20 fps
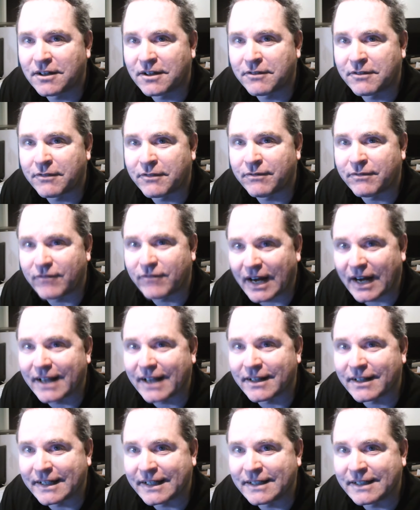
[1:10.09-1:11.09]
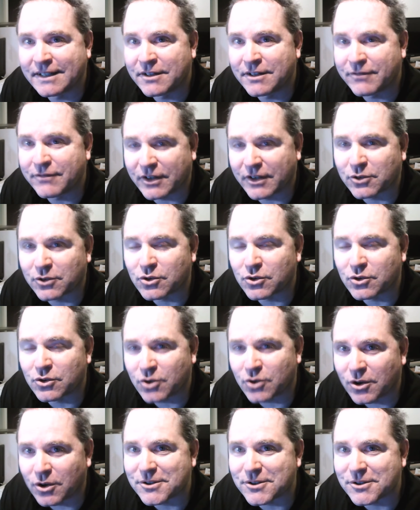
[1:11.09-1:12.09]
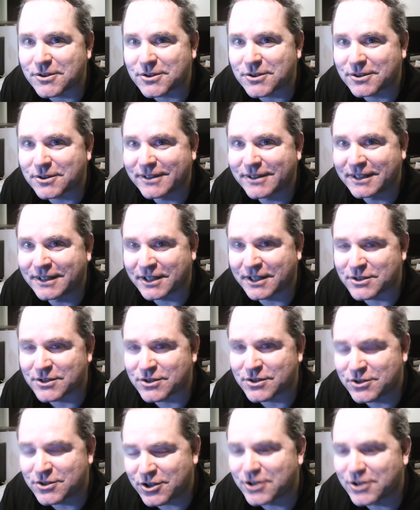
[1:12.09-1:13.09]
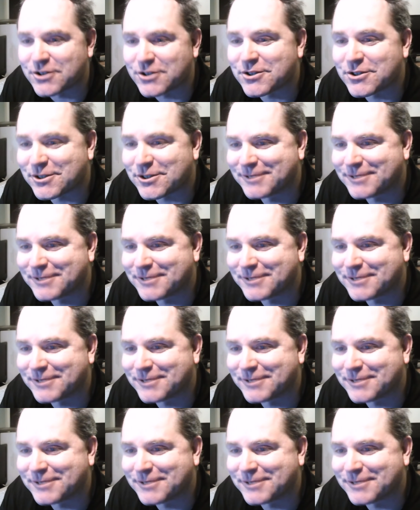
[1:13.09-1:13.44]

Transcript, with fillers: of a filing in the federal courts against the church.